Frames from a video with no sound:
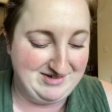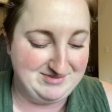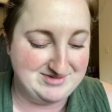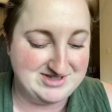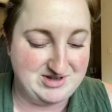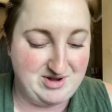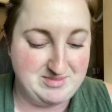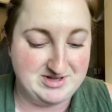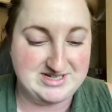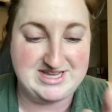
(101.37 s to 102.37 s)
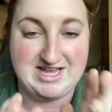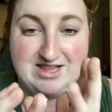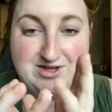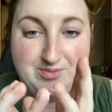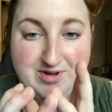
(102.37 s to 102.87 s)
So I'm gonna take a
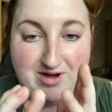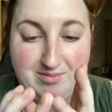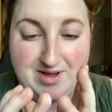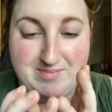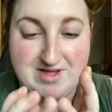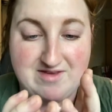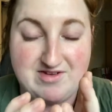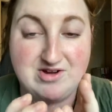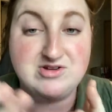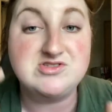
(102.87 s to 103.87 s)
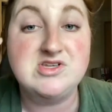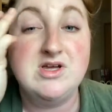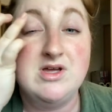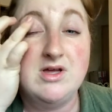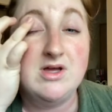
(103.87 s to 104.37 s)
little bit on my pinky fingers
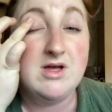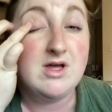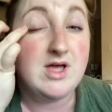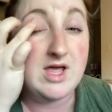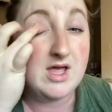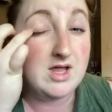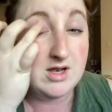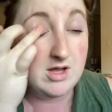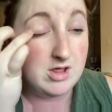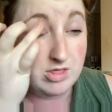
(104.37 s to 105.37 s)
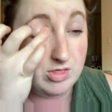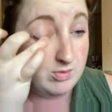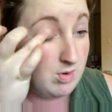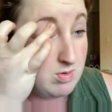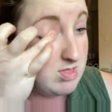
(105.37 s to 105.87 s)
and
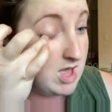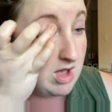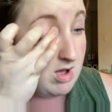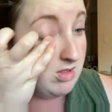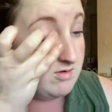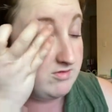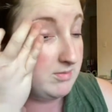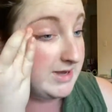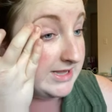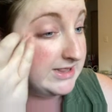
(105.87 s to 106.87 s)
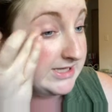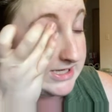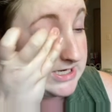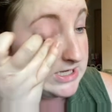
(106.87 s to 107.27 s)
throw that all over my lid.